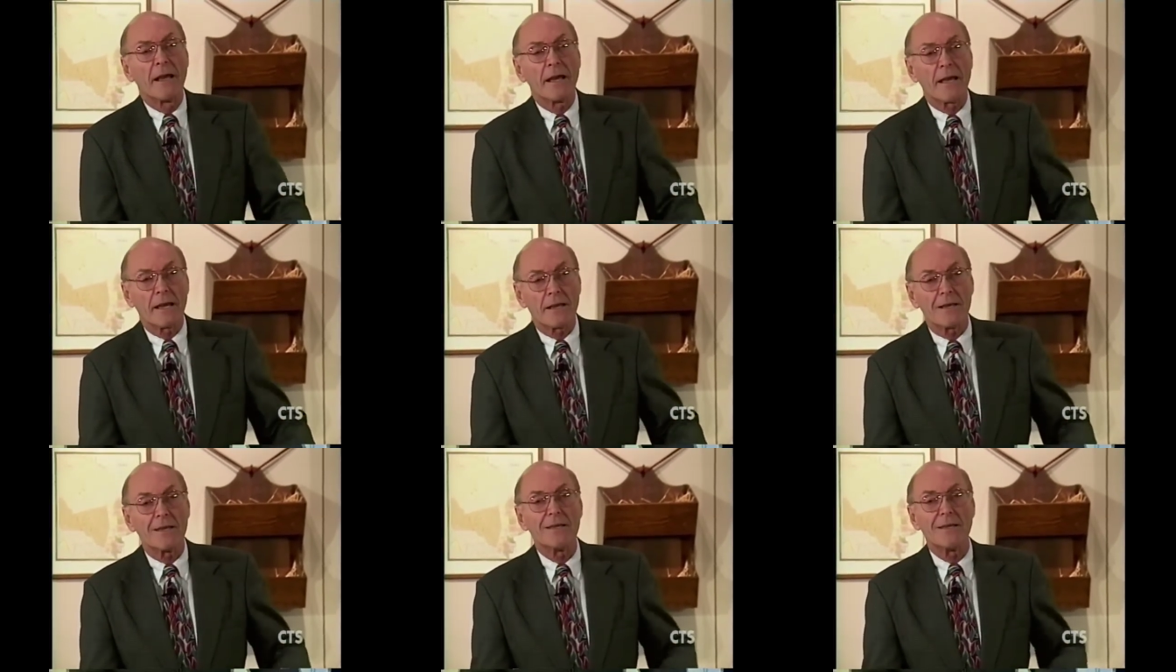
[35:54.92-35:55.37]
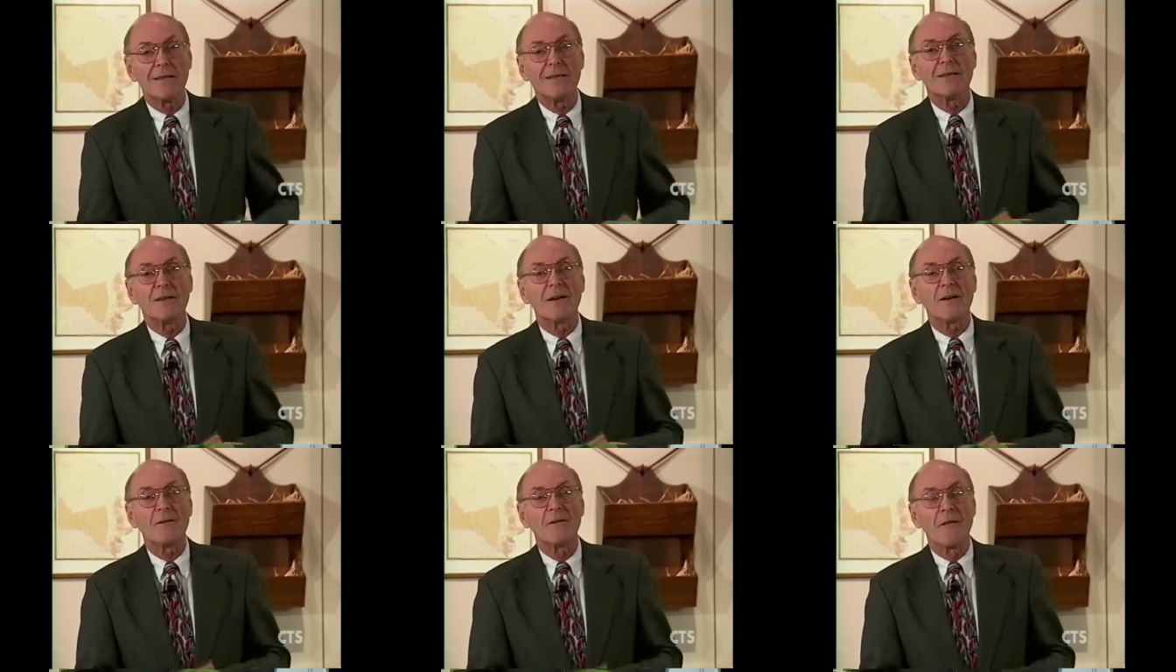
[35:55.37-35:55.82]
And
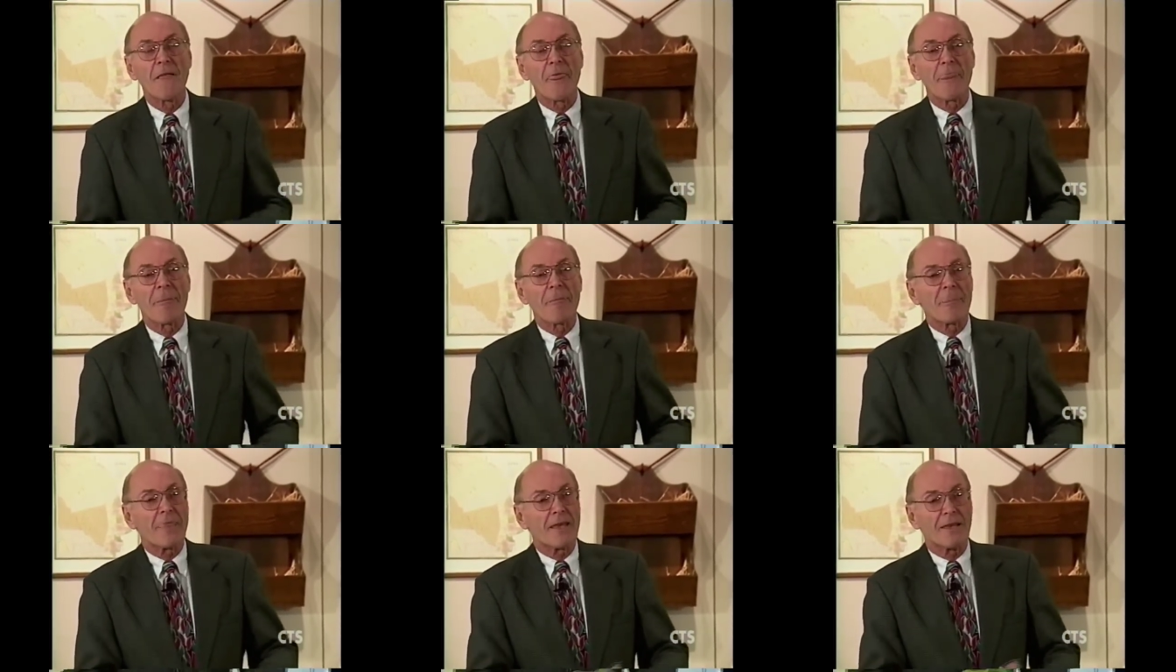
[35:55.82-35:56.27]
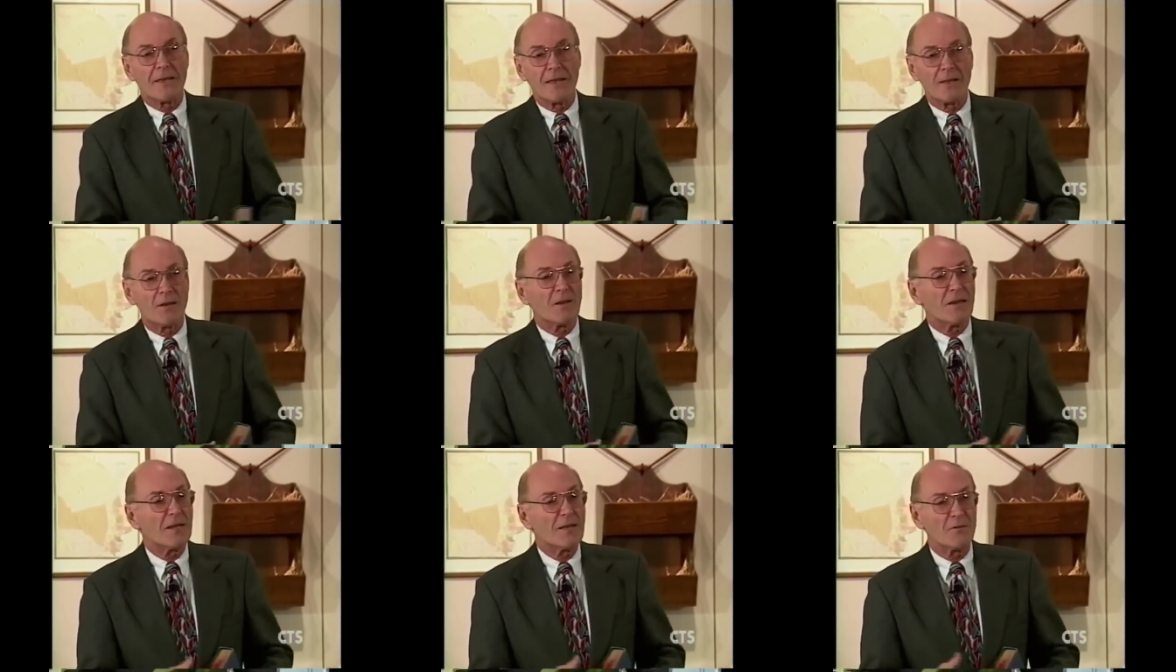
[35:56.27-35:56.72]
he uh,
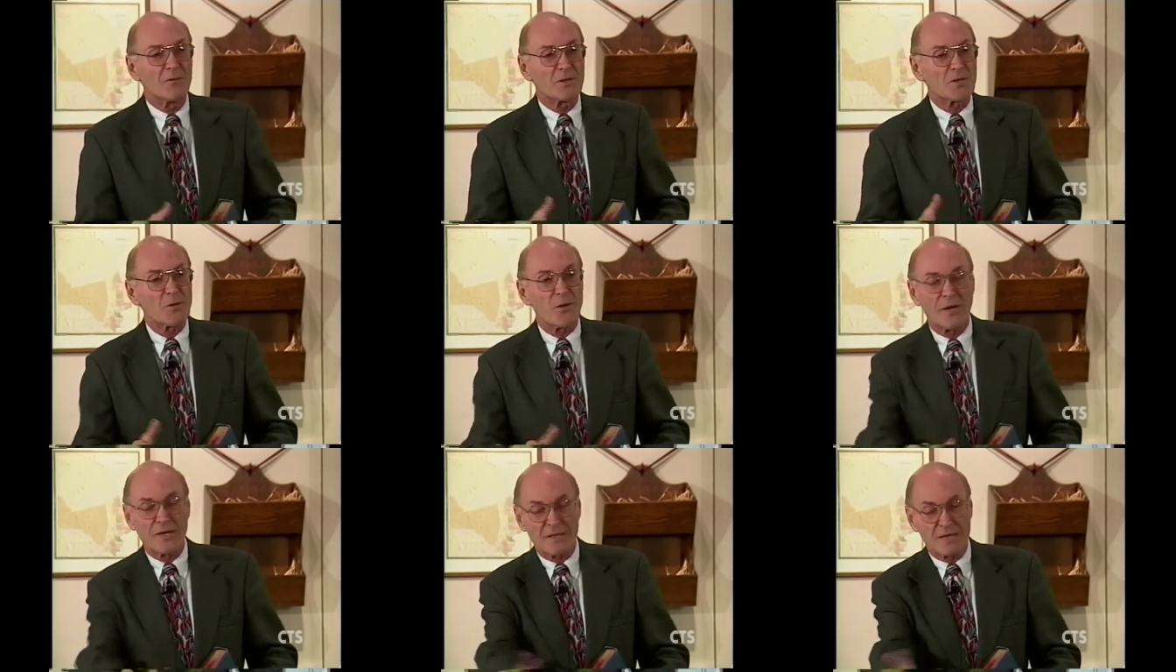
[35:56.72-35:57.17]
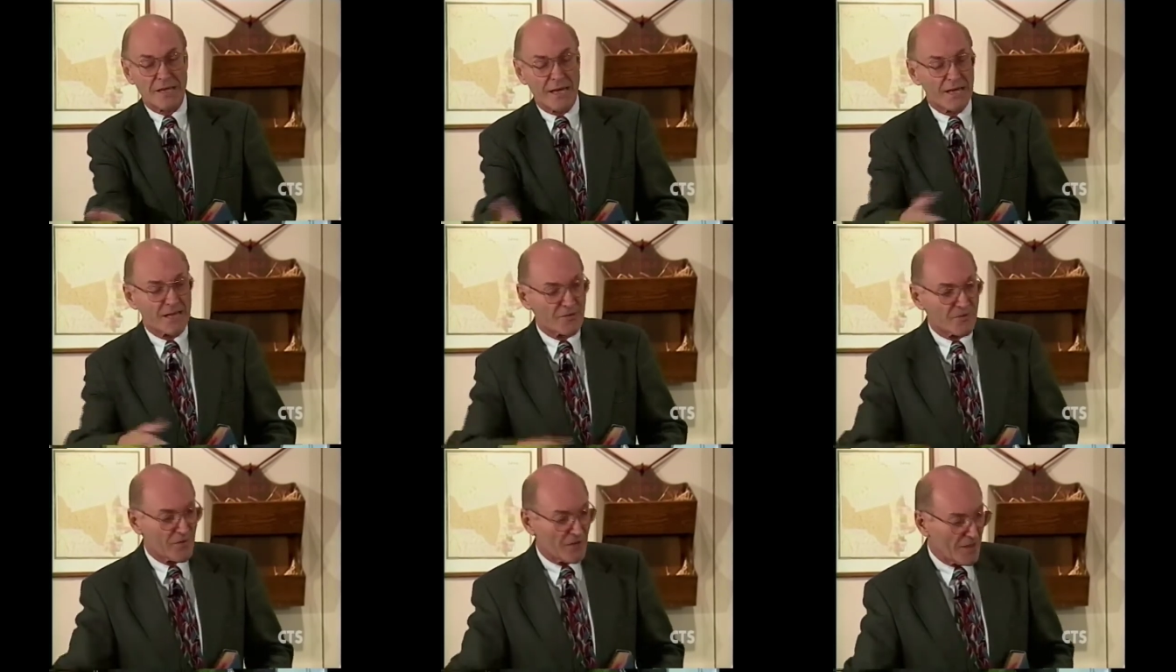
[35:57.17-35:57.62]
he, he was quite
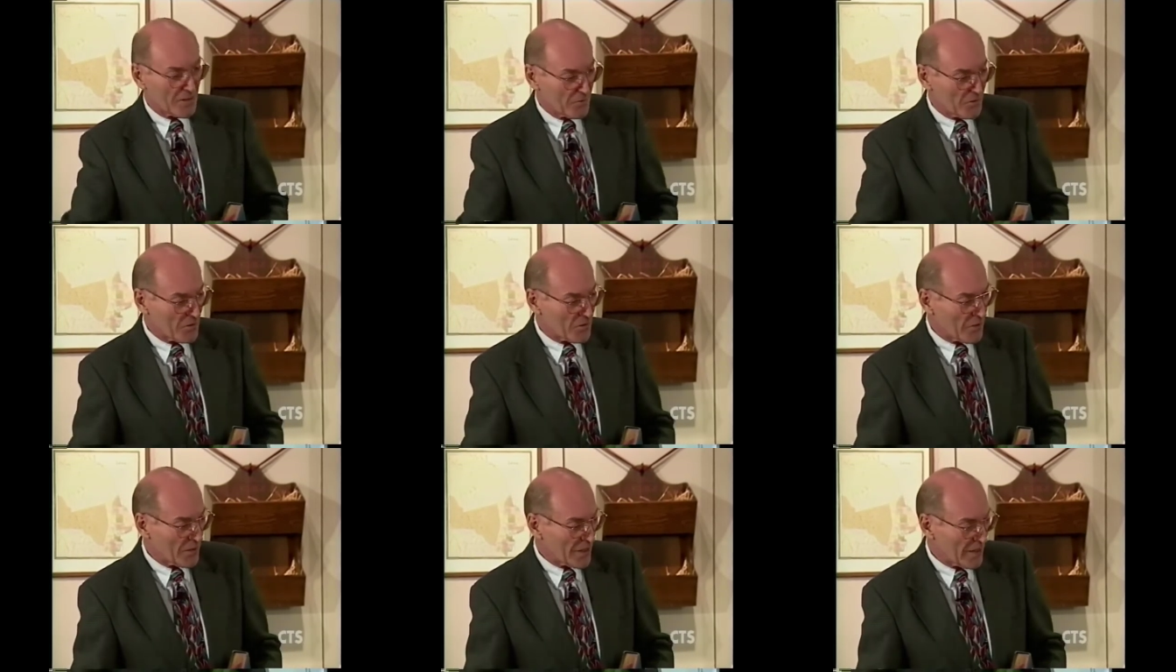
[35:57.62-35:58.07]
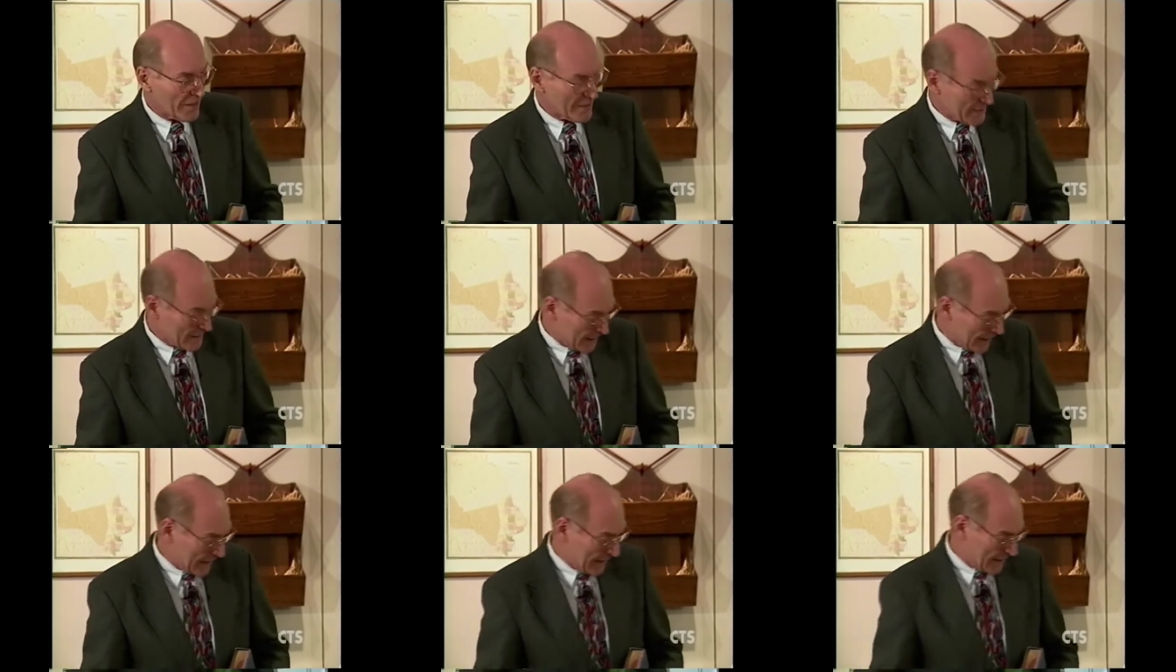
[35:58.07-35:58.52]
satisfied with what I
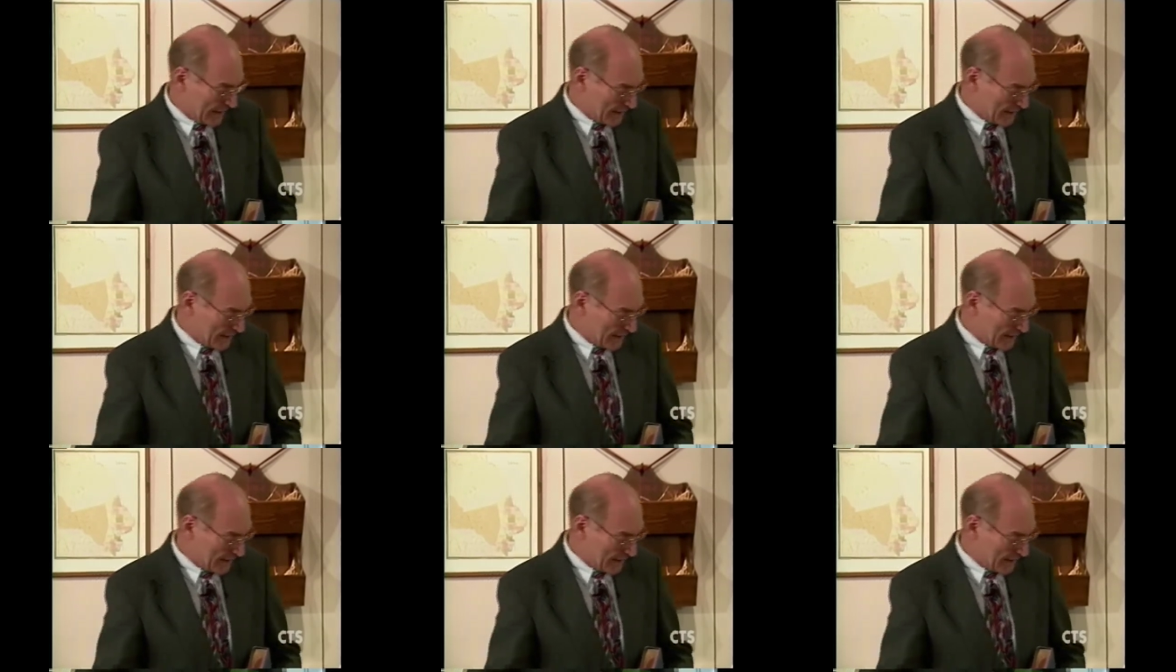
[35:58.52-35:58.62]
said,